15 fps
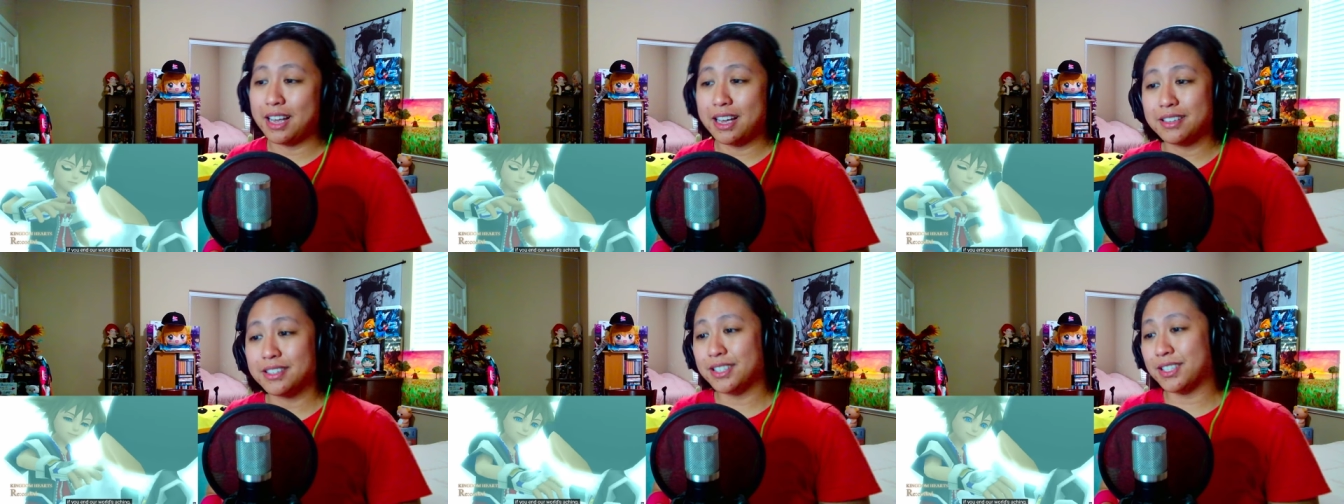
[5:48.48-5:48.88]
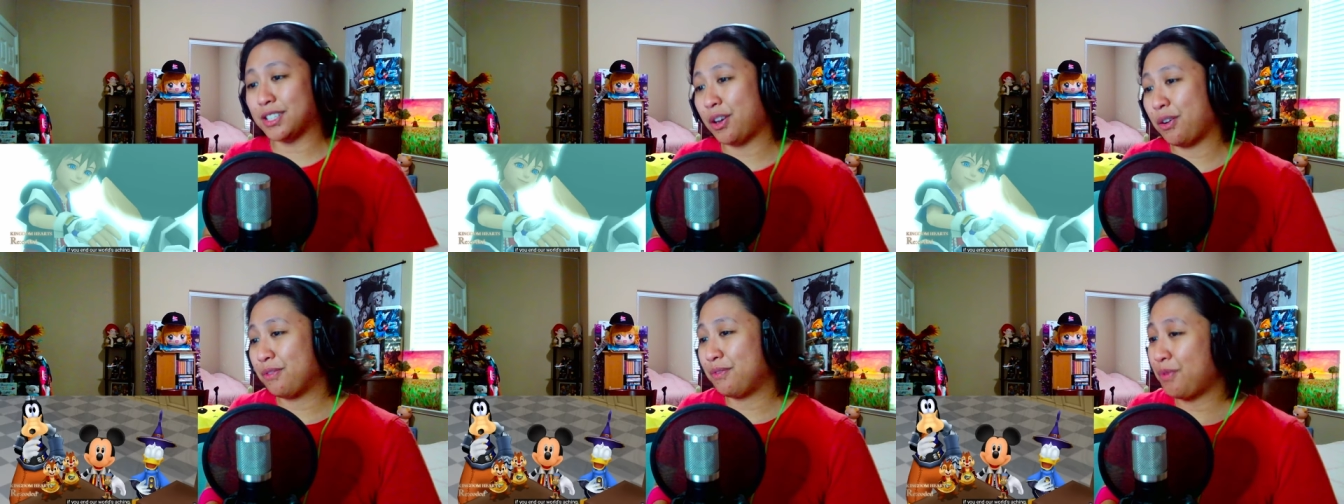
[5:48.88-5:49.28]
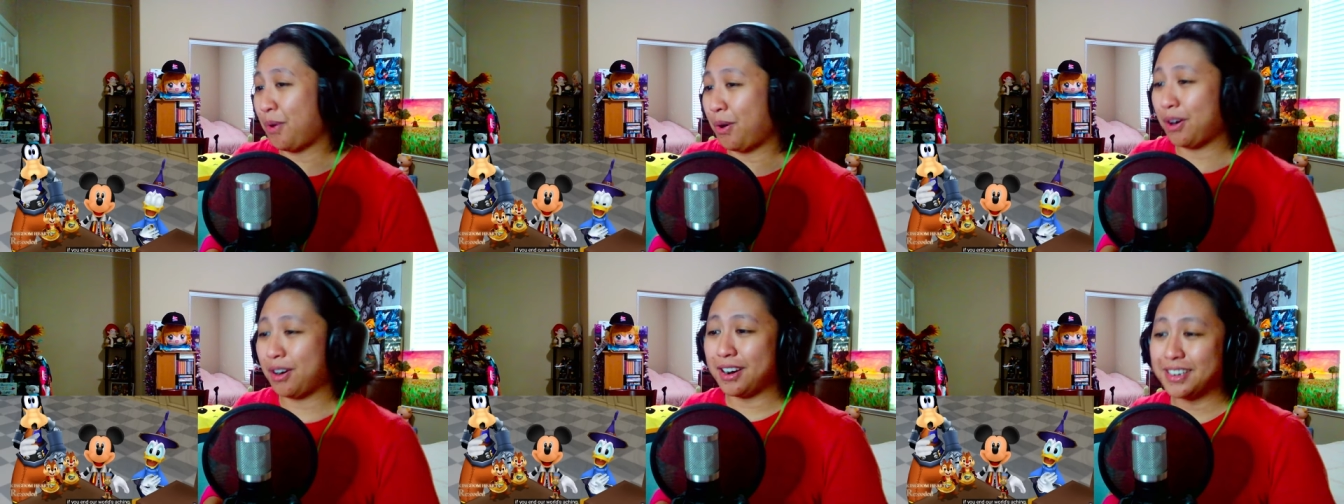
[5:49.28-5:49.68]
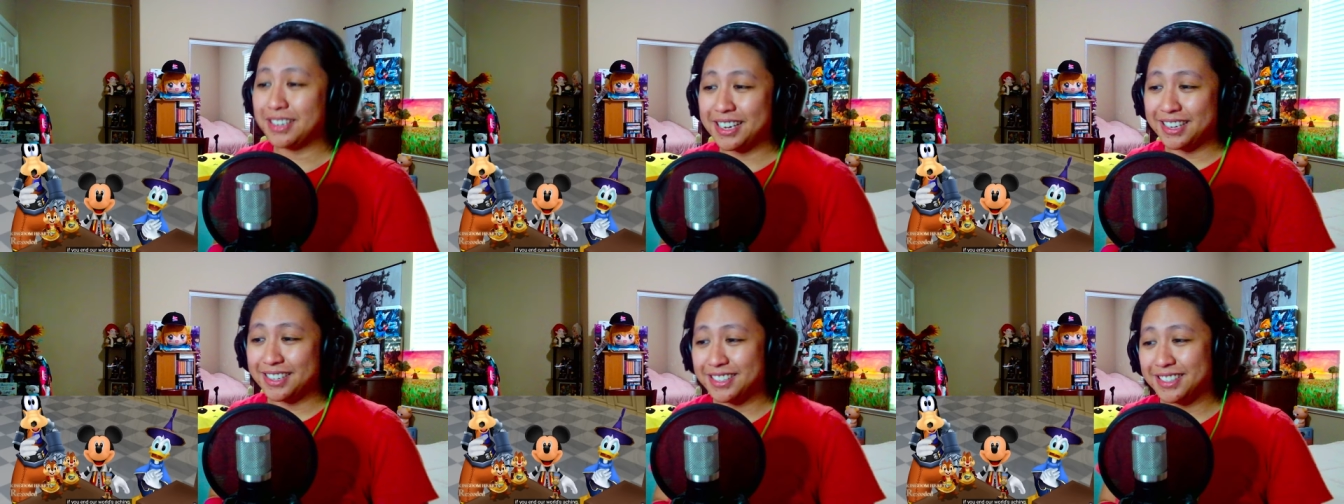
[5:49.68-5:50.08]
our world's
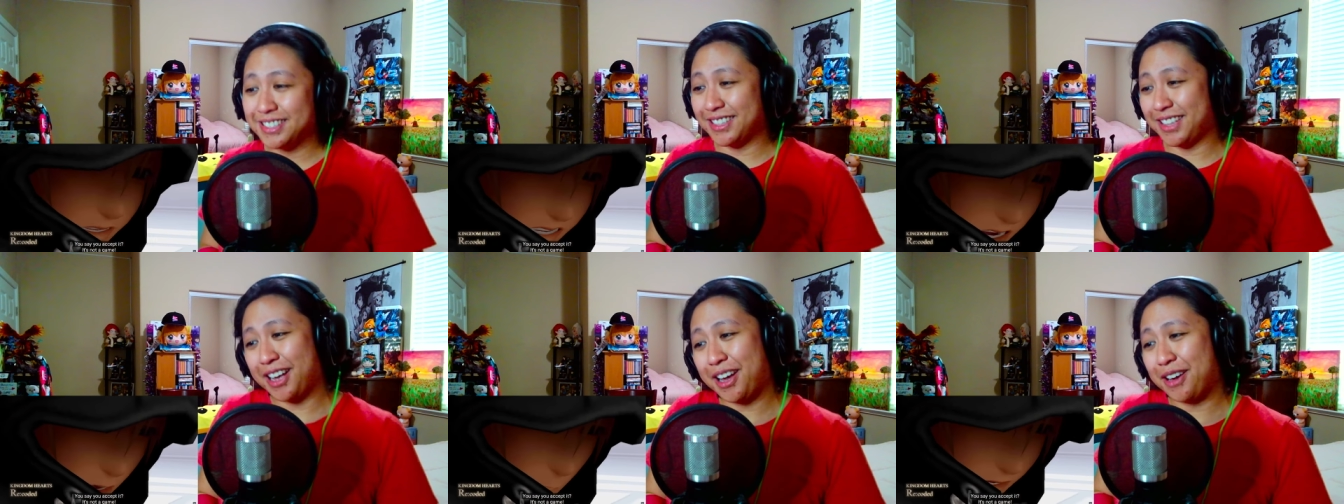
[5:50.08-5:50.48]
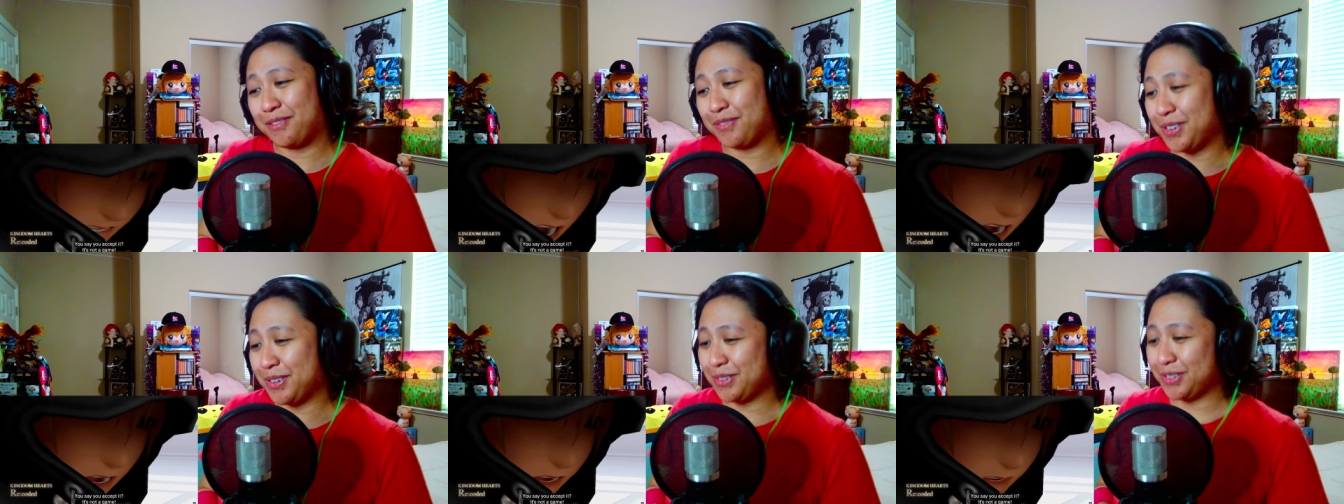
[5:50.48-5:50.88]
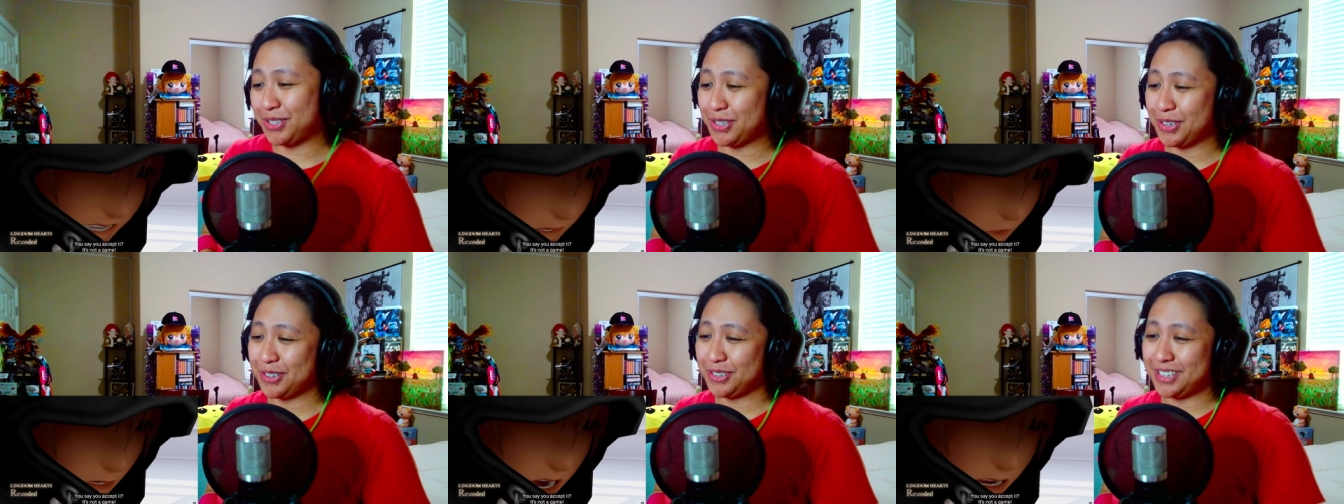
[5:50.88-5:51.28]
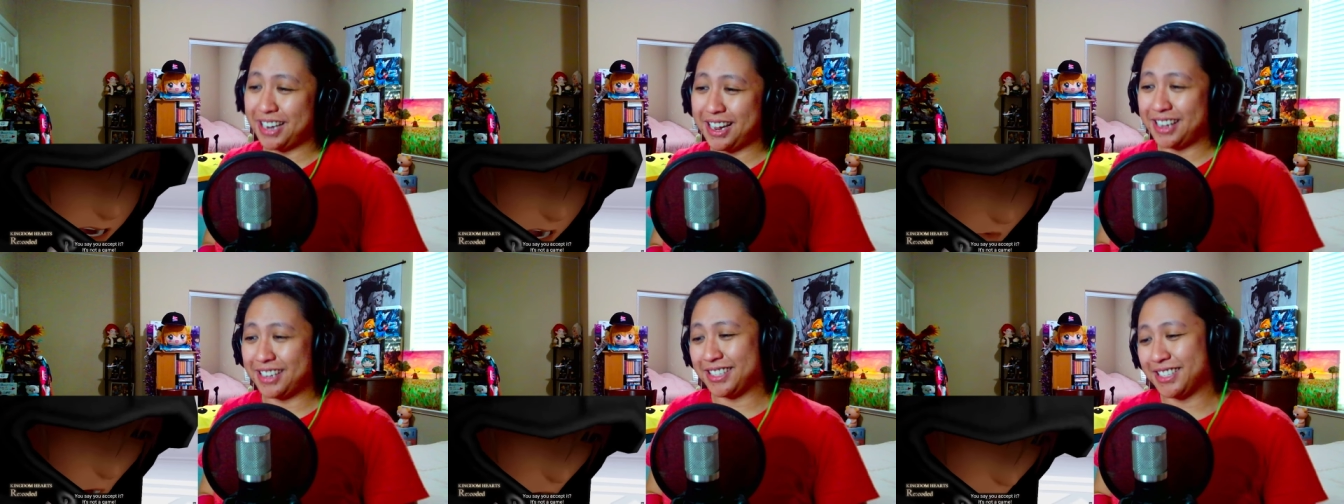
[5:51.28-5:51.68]
aching. You say you
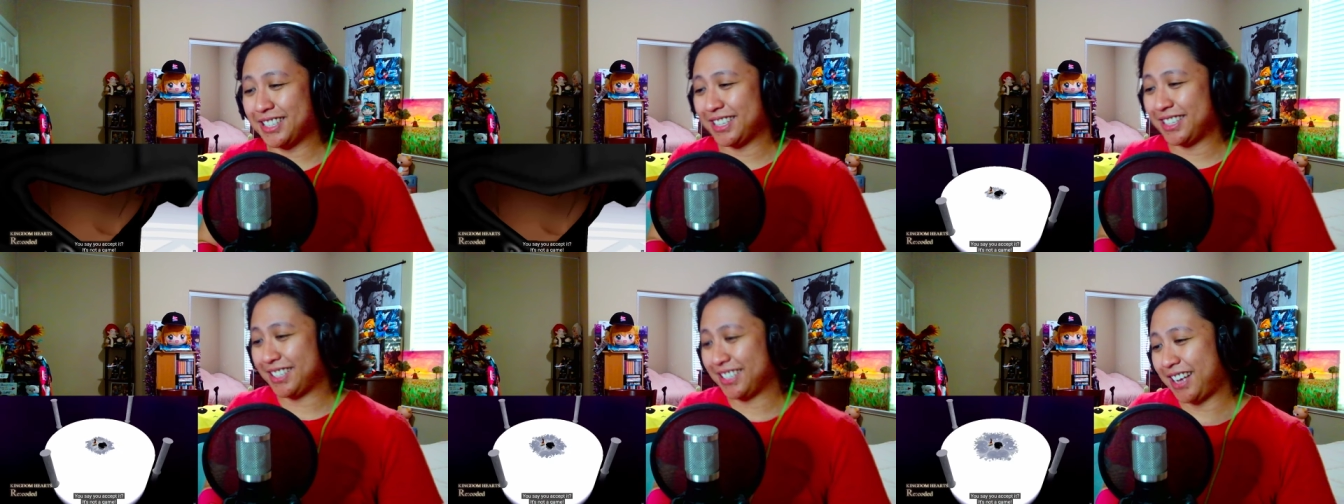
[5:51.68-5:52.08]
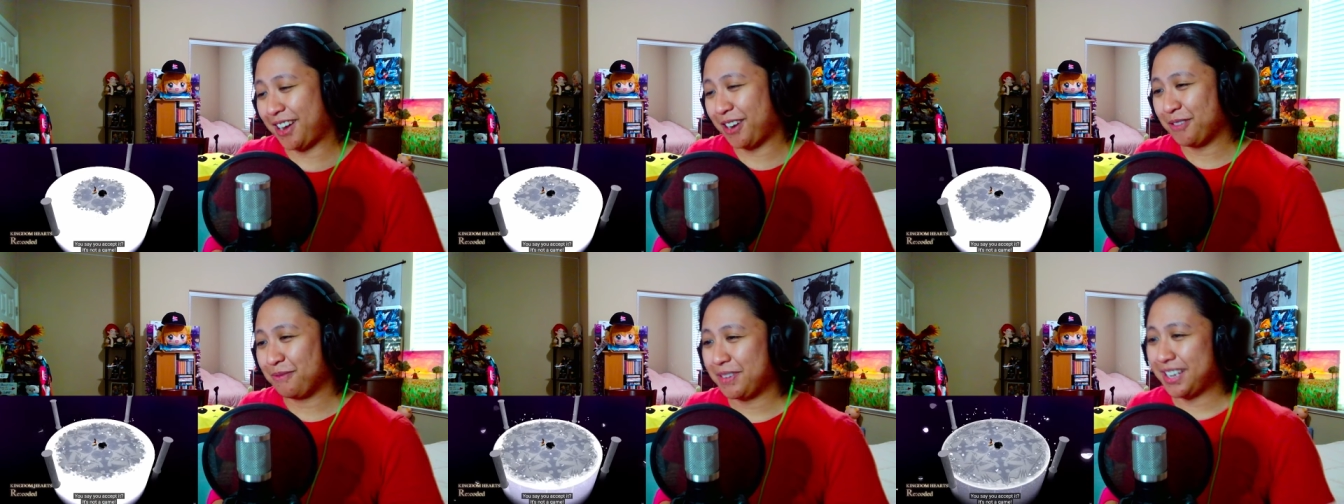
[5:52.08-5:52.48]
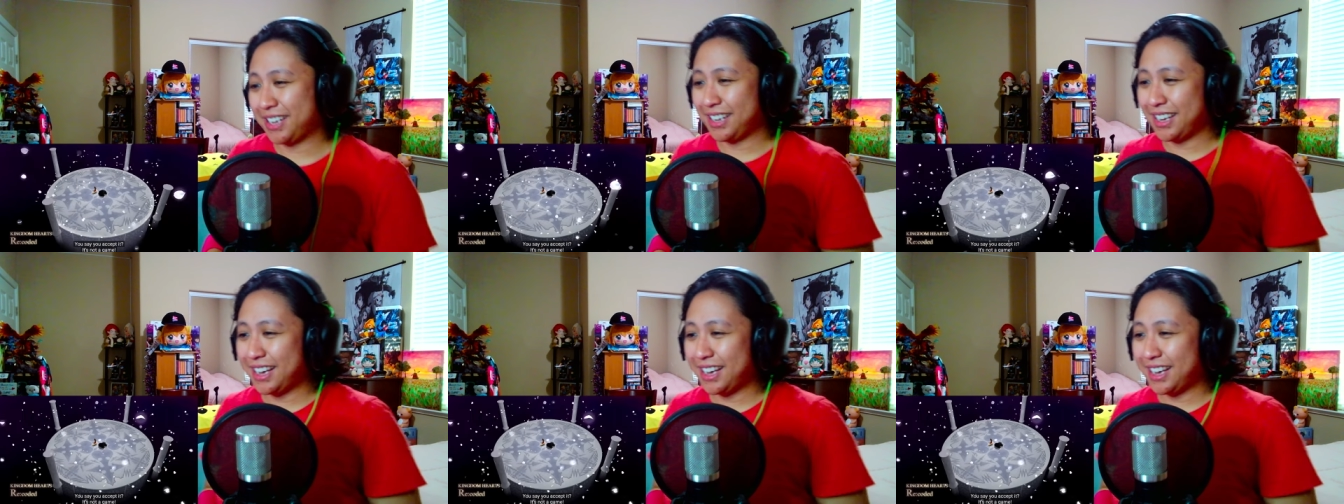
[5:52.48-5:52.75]
accept it? It's not a